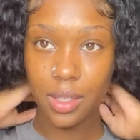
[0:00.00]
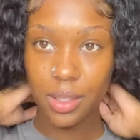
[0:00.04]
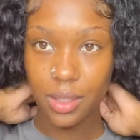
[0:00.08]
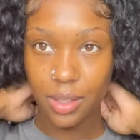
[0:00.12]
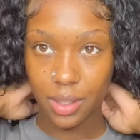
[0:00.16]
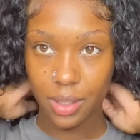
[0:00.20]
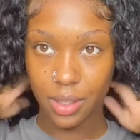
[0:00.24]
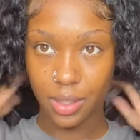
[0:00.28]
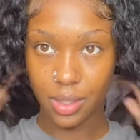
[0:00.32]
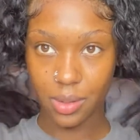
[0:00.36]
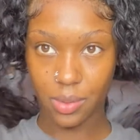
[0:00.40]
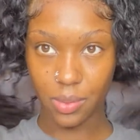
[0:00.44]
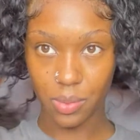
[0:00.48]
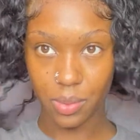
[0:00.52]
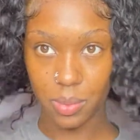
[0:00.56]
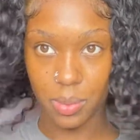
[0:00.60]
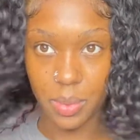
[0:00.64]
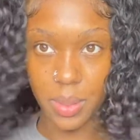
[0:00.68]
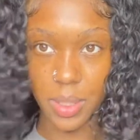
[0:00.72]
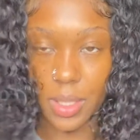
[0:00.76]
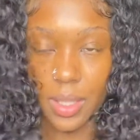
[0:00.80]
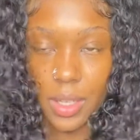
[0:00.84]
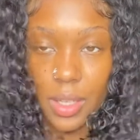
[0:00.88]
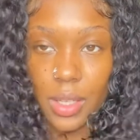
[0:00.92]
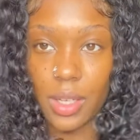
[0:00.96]
This will
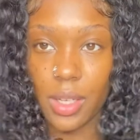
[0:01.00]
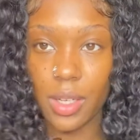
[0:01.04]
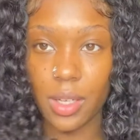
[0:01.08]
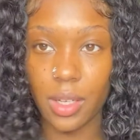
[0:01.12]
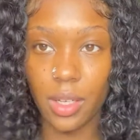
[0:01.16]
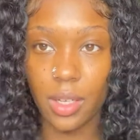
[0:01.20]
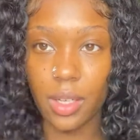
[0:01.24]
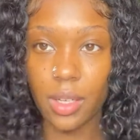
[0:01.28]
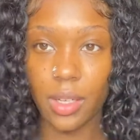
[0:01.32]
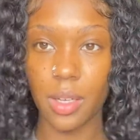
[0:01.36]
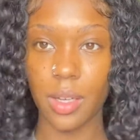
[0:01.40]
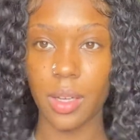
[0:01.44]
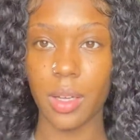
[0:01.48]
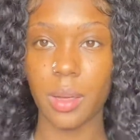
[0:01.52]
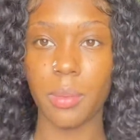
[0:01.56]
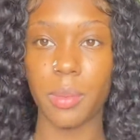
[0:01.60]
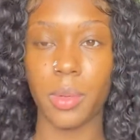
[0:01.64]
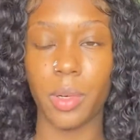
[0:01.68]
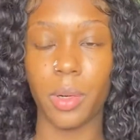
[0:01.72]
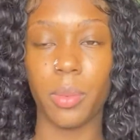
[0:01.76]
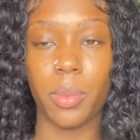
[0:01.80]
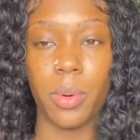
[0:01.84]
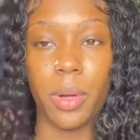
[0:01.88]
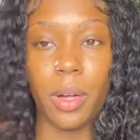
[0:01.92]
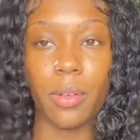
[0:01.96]
be a
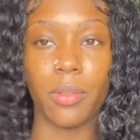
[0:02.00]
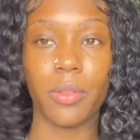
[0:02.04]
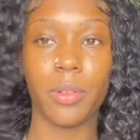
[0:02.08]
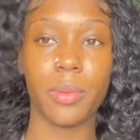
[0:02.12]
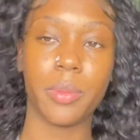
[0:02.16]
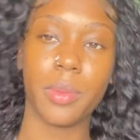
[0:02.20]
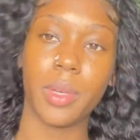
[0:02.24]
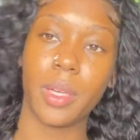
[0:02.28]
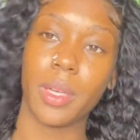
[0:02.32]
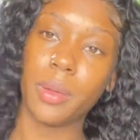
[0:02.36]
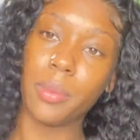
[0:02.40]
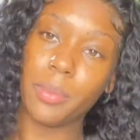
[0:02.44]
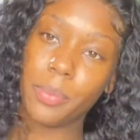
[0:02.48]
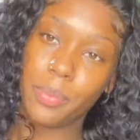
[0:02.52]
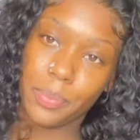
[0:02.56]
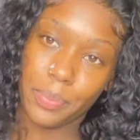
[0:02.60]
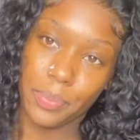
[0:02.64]
middle part for me.